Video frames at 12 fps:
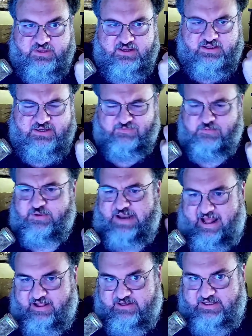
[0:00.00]
different
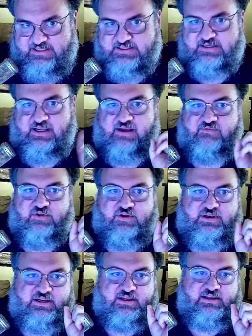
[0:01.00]
modalities for you
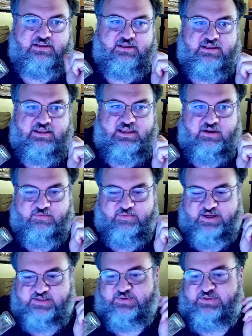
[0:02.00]
to hear, being
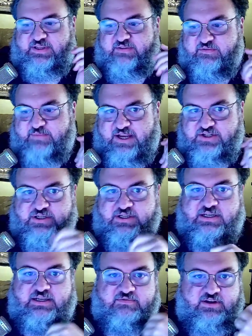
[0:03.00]
exposed to the information,
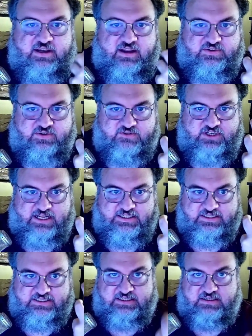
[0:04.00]
and even sort of chance
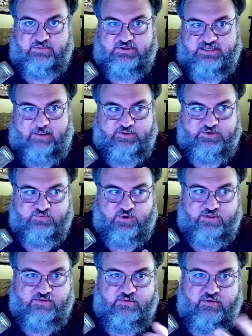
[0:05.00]
to see some examples work
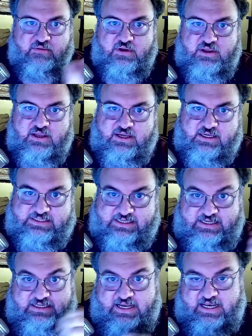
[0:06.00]
through, because they
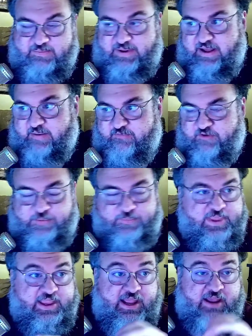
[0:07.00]
can tend to be helpful.
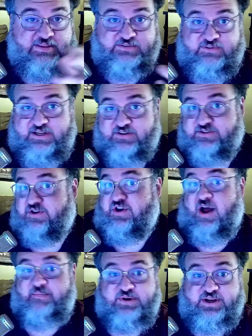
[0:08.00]
Now, these videos are
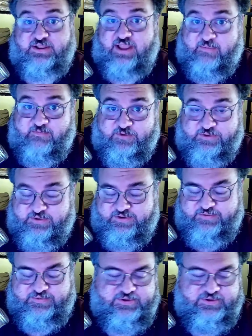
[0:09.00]
not particularly helpful to you.